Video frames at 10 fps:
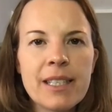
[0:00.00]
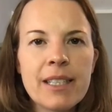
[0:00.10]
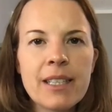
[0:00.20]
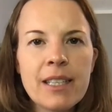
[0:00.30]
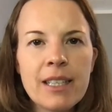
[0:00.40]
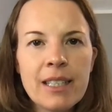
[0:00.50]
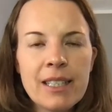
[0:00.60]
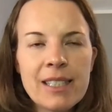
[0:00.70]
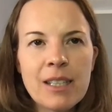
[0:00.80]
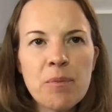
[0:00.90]
And
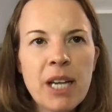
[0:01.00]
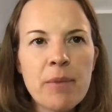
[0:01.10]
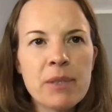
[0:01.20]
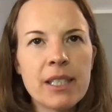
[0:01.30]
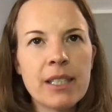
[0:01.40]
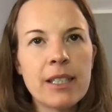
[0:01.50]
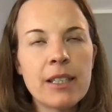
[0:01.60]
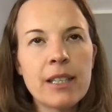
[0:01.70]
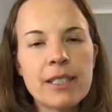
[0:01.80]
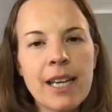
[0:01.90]
sometimes
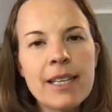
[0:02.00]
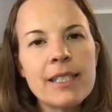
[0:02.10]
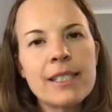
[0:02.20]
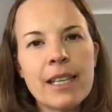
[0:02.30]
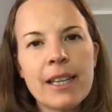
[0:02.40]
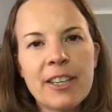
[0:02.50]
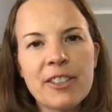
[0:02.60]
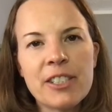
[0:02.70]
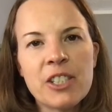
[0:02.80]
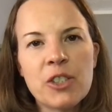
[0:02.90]
the tendency there
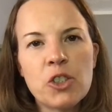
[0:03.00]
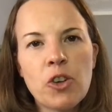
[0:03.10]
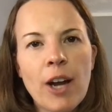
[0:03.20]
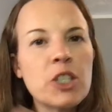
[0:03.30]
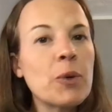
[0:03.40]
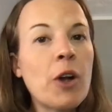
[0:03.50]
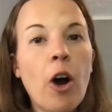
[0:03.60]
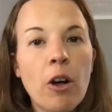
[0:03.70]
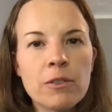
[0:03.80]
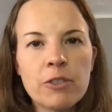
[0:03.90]
is to try to do it
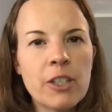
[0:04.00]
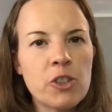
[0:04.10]
all, right?